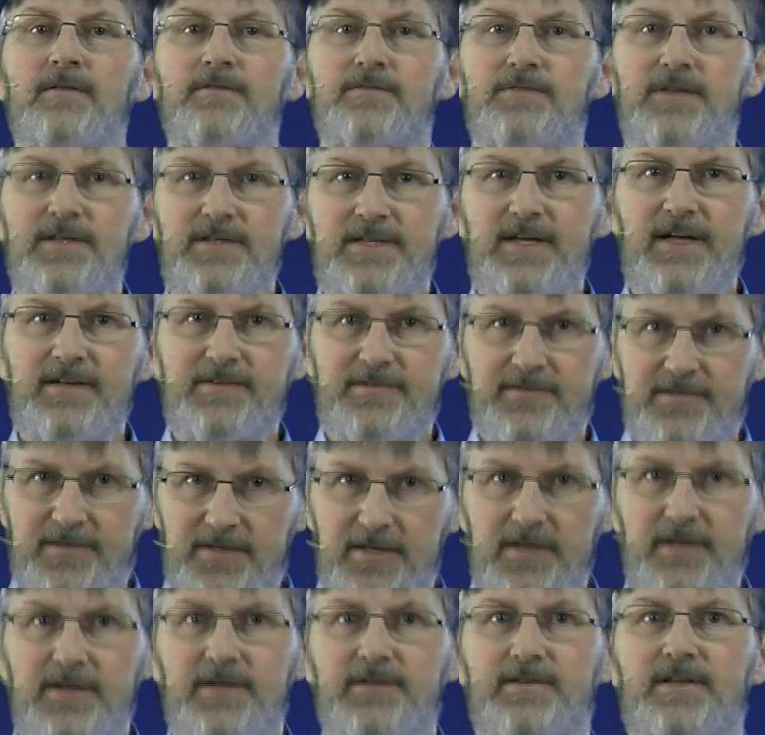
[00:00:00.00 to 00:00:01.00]
This has
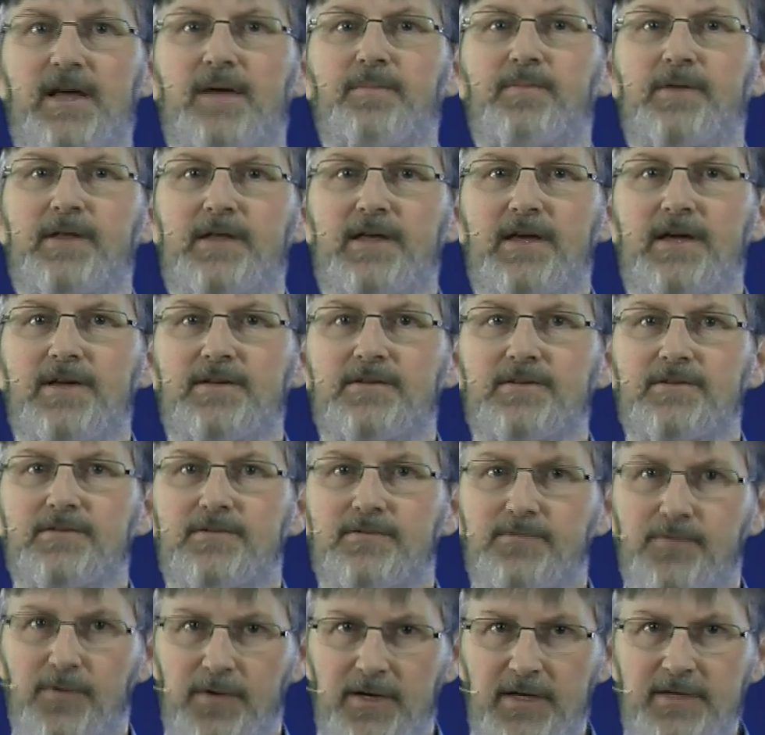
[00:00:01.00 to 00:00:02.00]
serious applications.
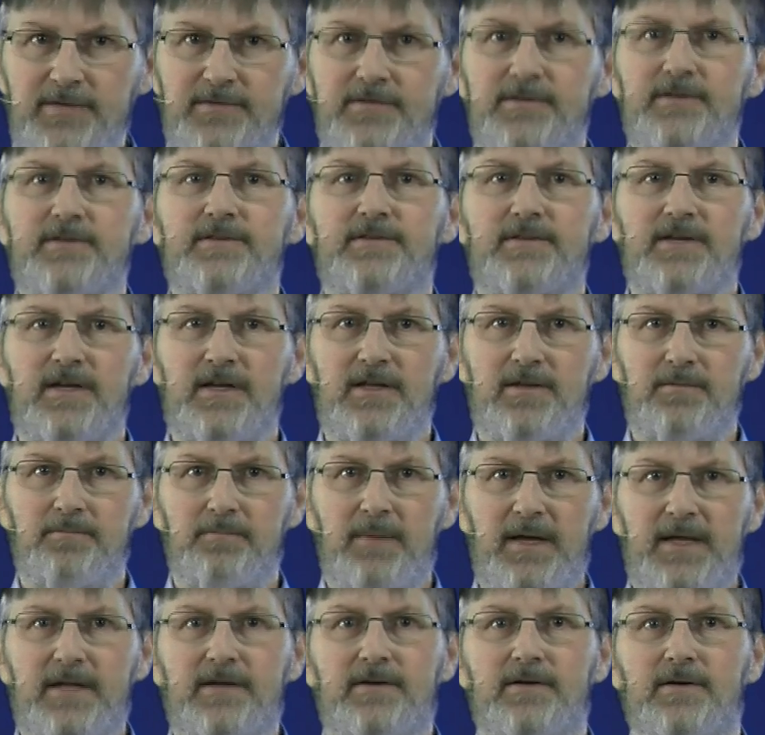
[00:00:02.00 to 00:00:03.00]
For instance, in
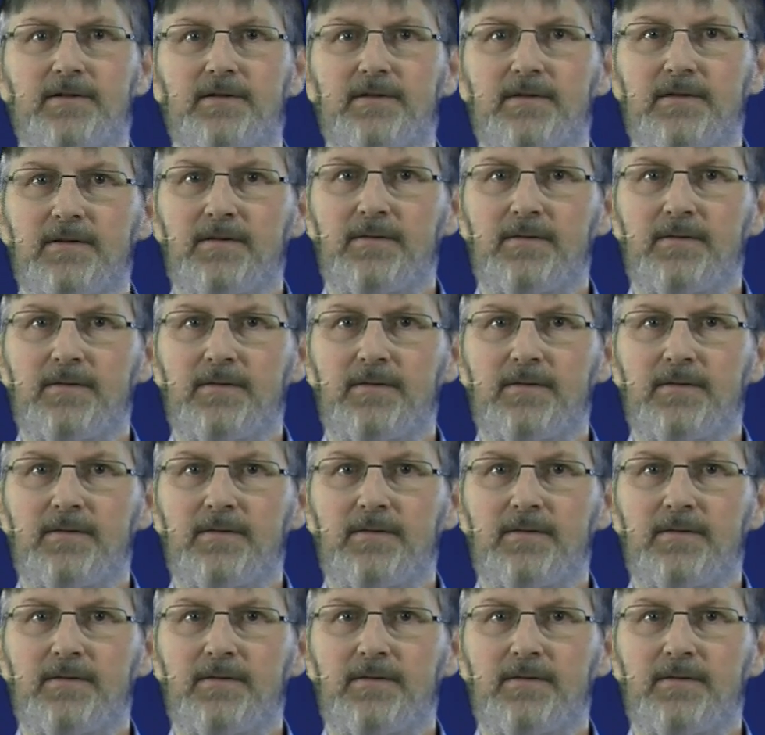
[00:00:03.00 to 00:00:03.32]
medical.